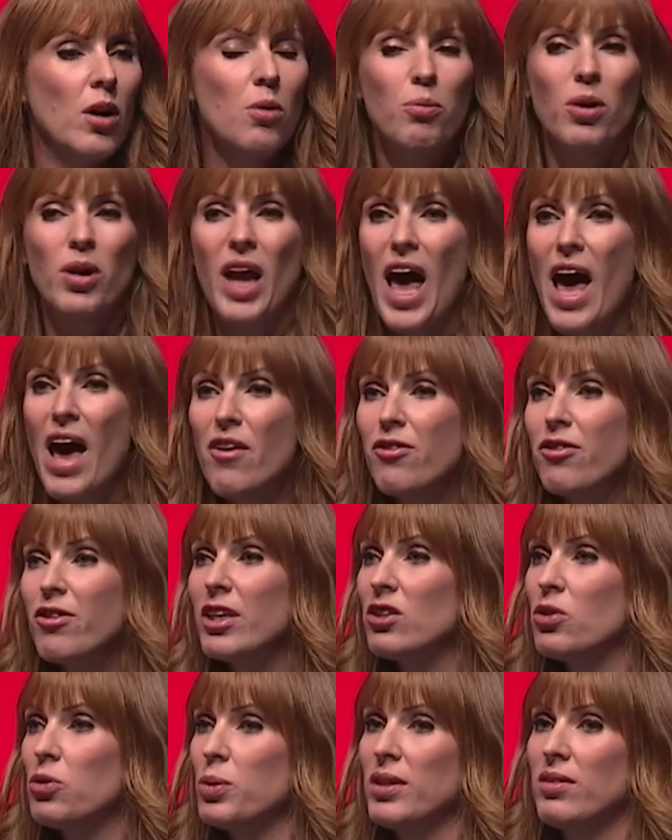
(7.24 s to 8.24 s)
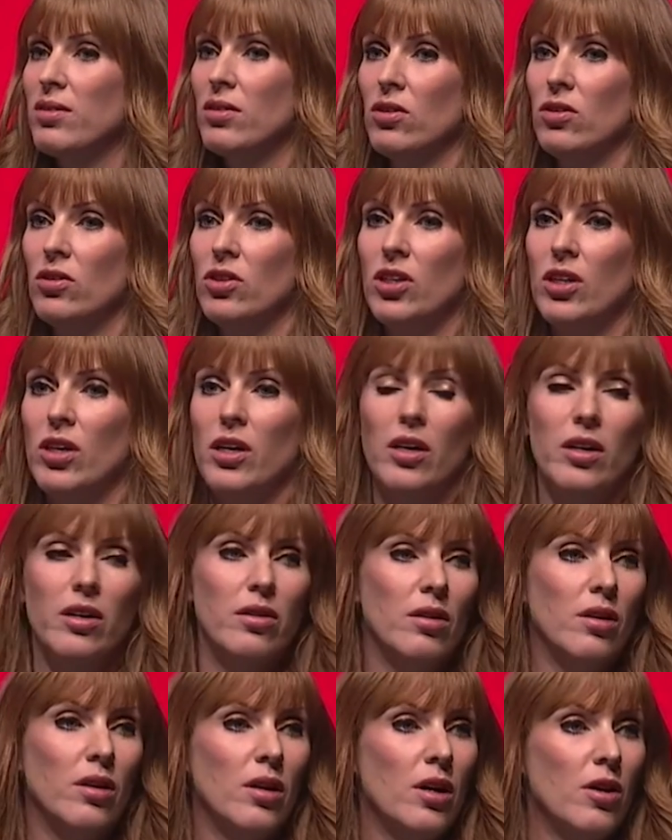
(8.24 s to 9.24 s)
But at every twist and turn,
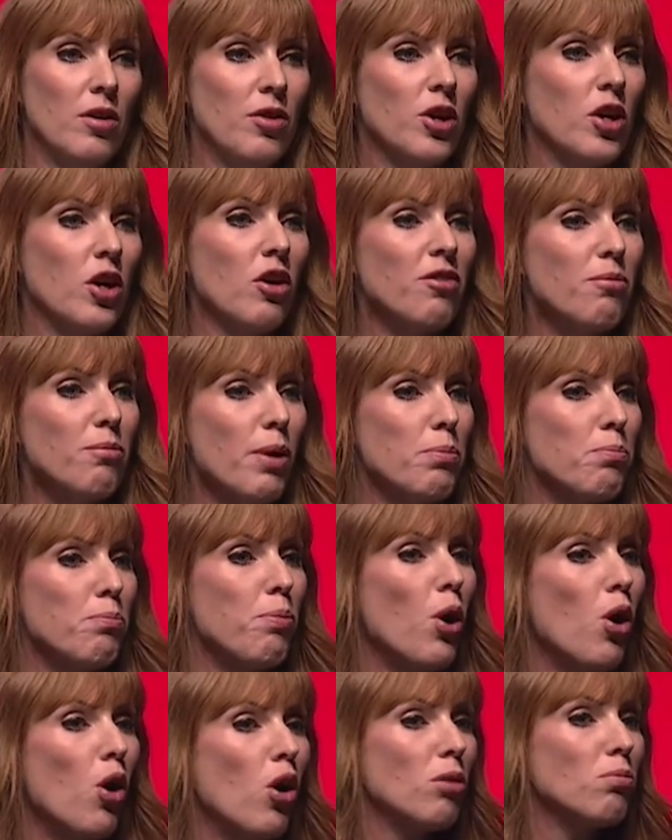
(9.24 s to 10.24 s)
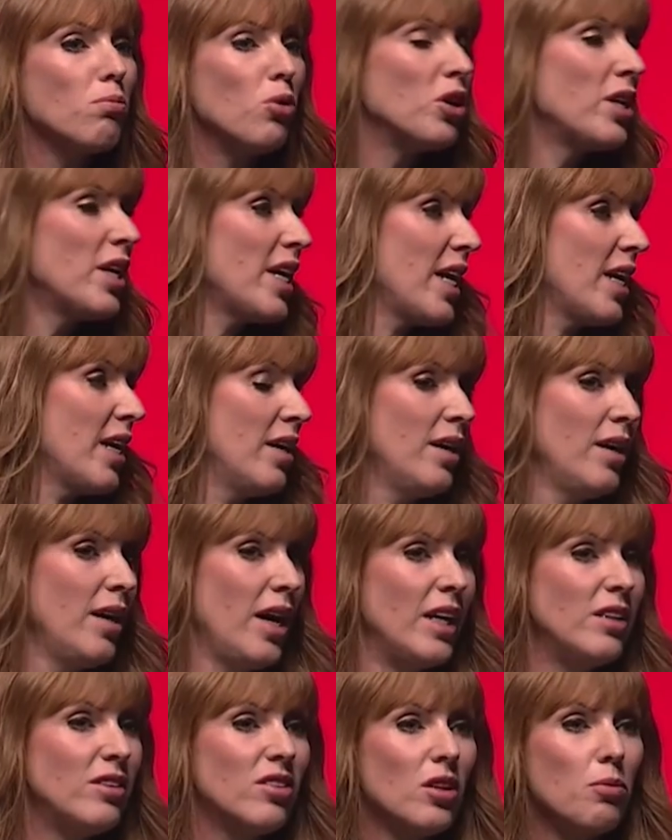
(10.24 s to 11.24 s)
the government poured money
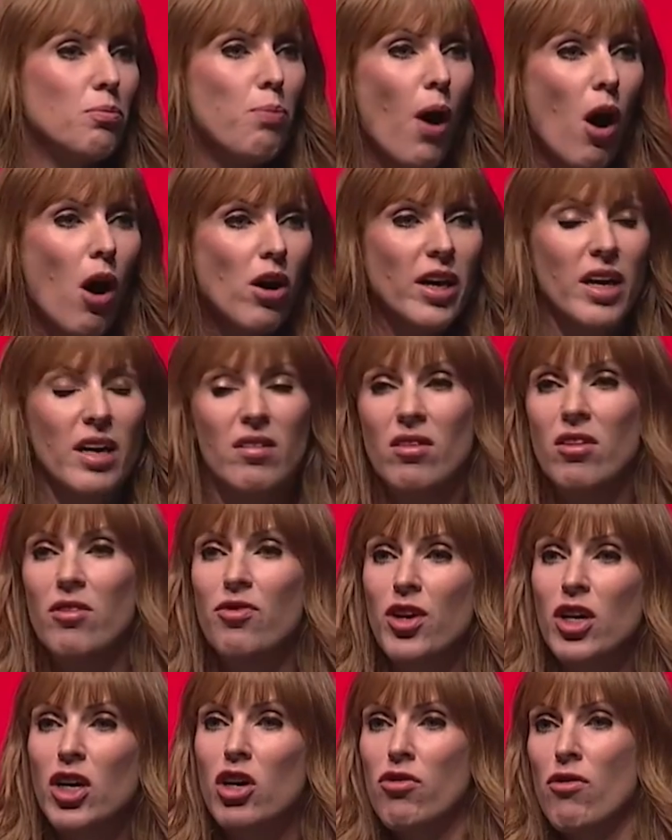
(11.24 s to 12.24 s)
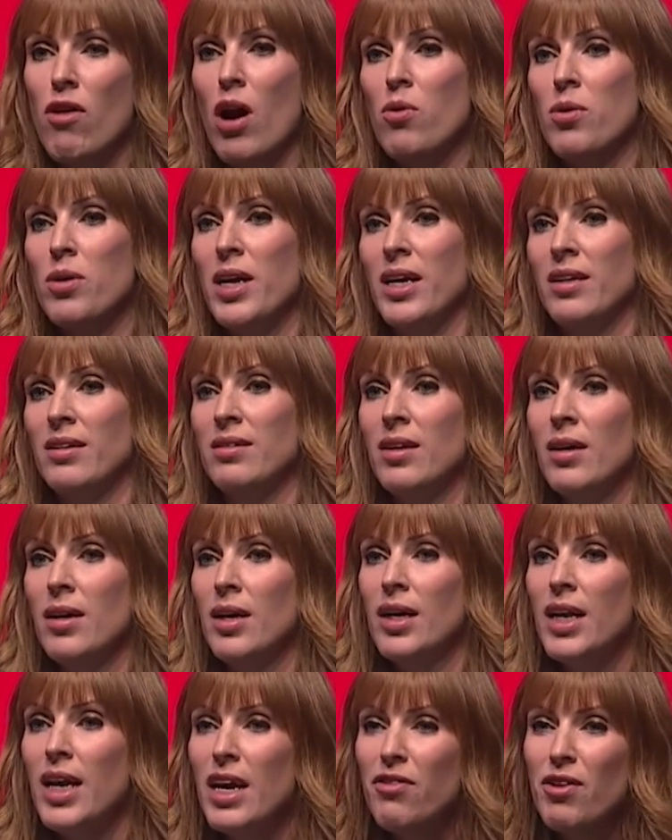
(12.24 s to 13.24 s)
into the pockets of the cronies,
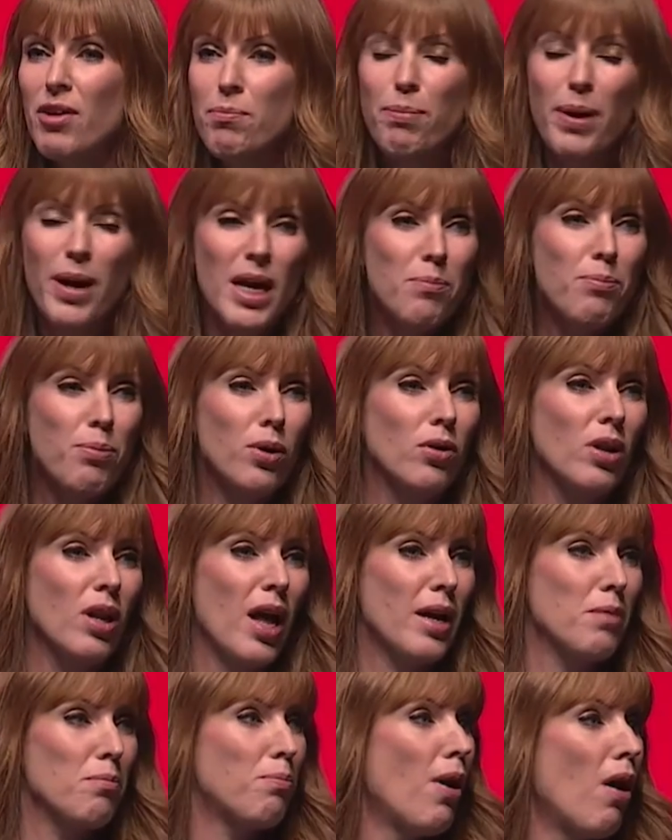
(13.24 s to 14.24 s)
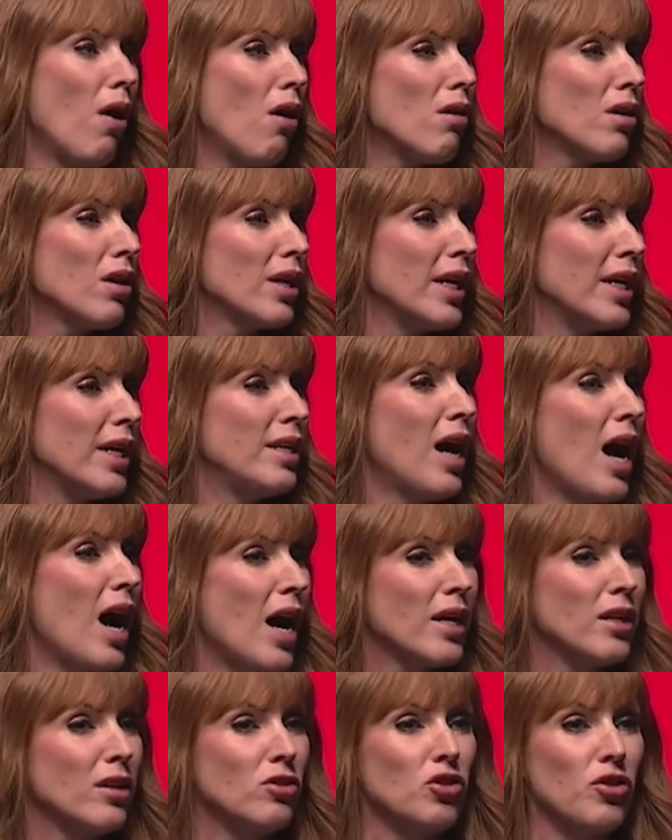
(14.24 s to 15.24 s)
leaving people like Pauline high
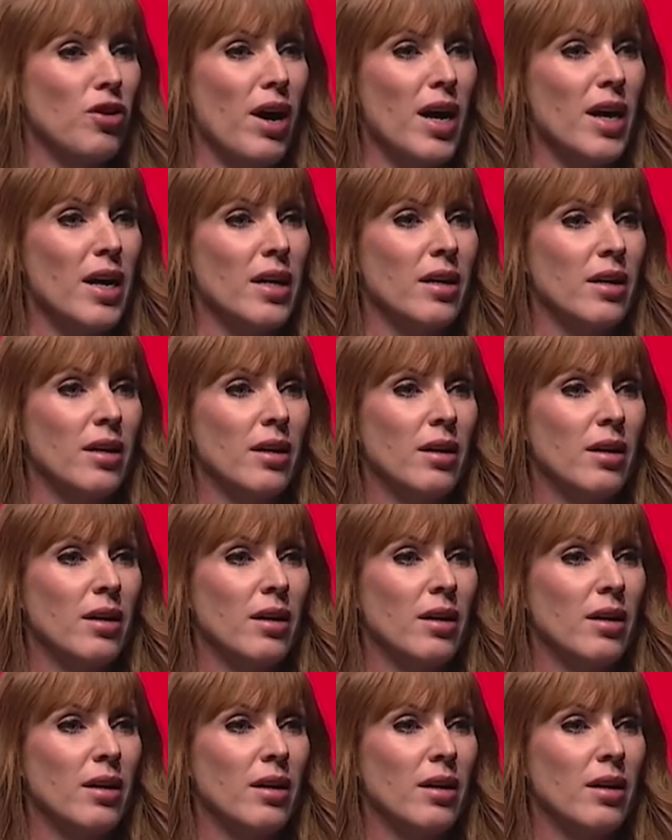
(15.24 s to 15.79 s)
and dry.